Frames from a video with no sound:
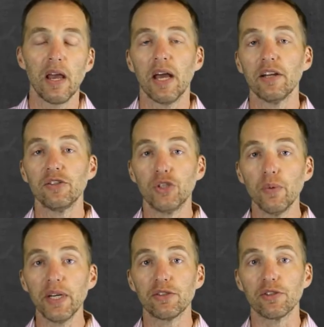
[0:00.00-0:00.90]
And in
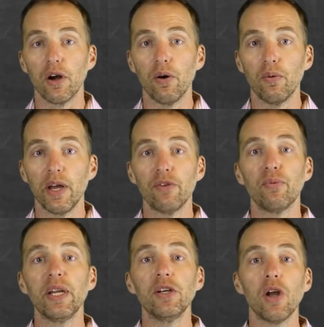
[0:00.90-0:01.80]
doing so, if
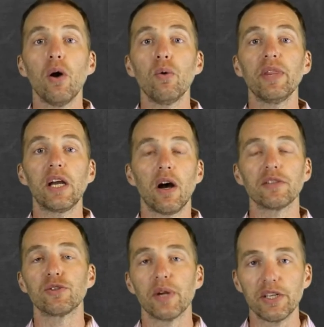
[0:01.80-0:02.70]
we know the
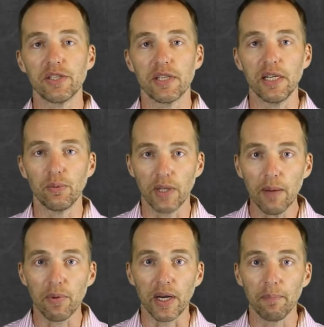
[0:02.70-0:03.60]
concentrations at
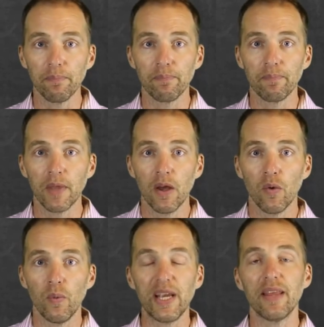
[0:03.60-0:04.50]
equilibrium,
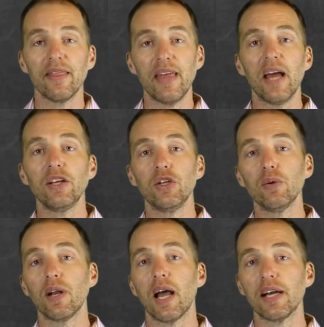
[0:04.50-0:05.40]
we can then
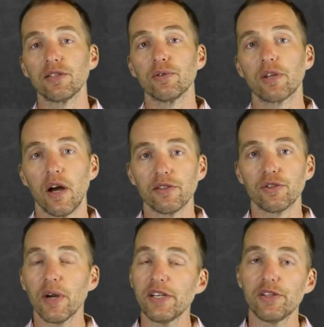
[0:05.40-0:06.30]
utilize those
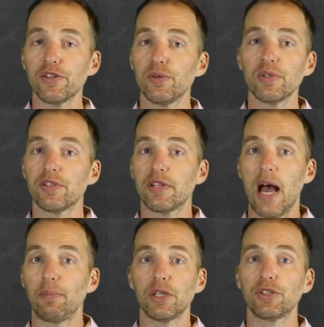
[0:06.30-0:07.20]
concentrations to
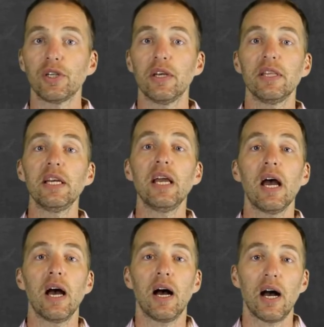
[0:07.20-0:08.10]
establish the
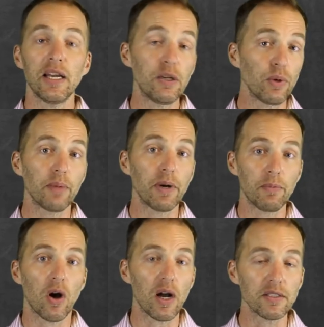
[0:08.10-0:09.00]
uh, equilibrium
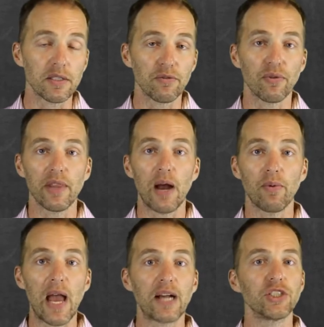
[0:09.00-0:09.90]
constant for that
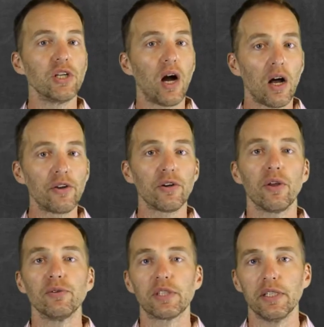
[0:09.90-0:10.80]
reaction under
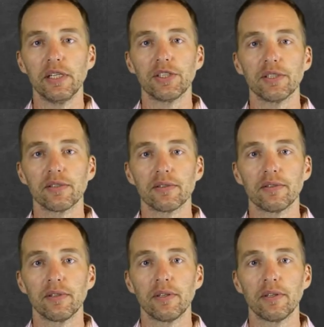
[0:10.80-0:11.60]
those conditions.